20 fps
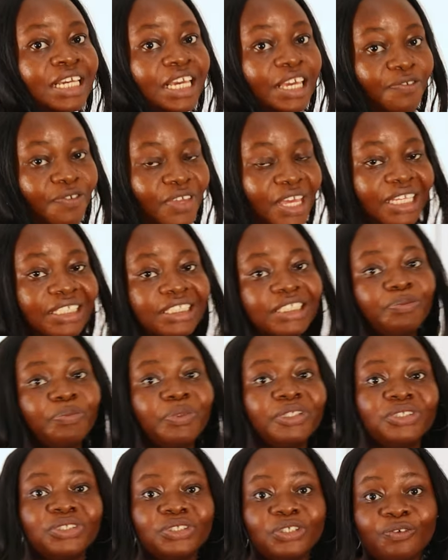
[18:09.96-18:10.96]
If yes,
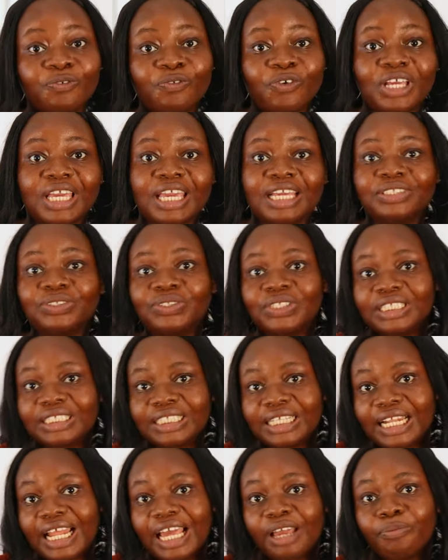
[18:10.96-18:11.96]
please do not forget to
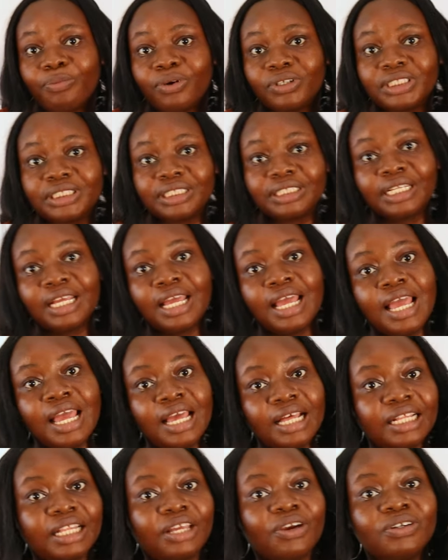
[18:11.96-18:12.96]
hit the like button,
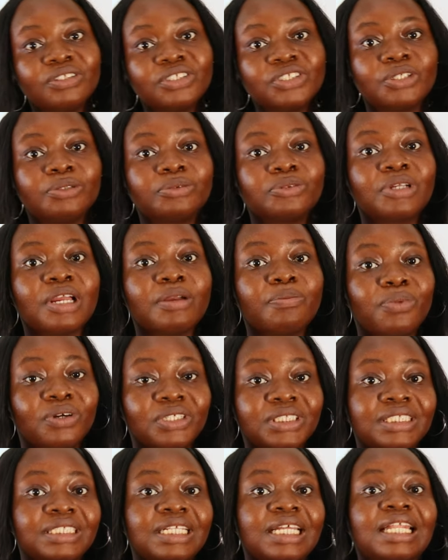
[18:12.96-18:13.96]
click on the subscribe
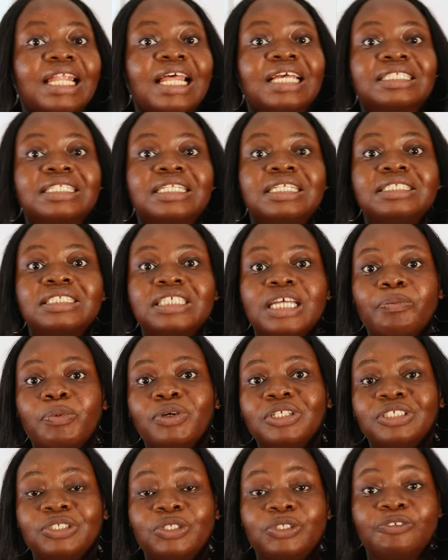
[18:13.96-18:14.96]
button, and lastly, tap
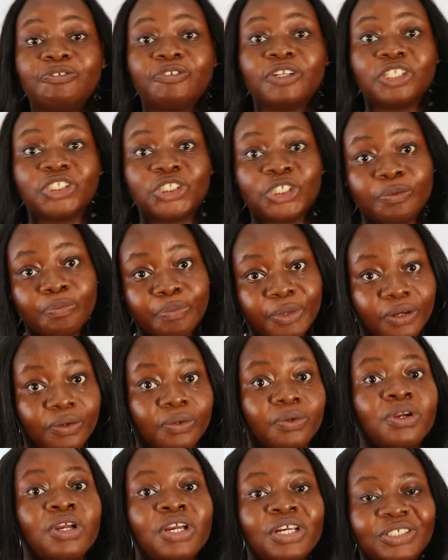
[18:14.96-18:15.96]
on the notification
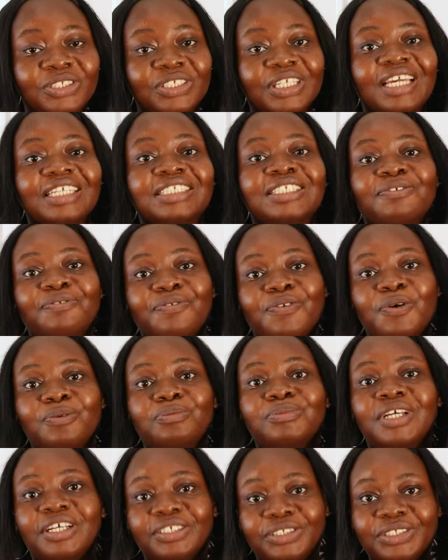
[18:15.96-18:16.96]
bell to get
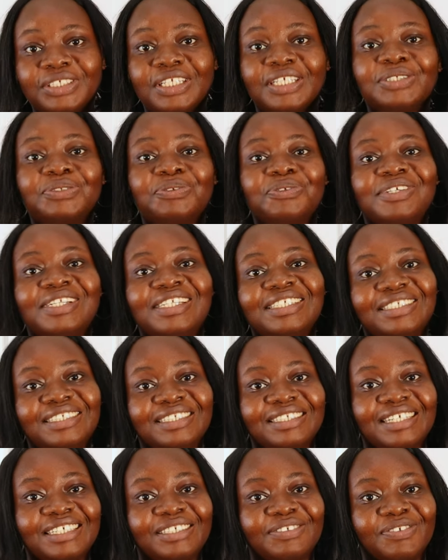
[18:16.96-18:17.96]
informed as soon as we release
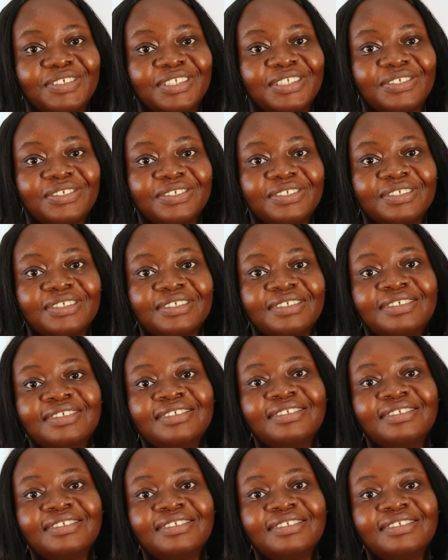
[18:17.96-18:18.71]
the next videos.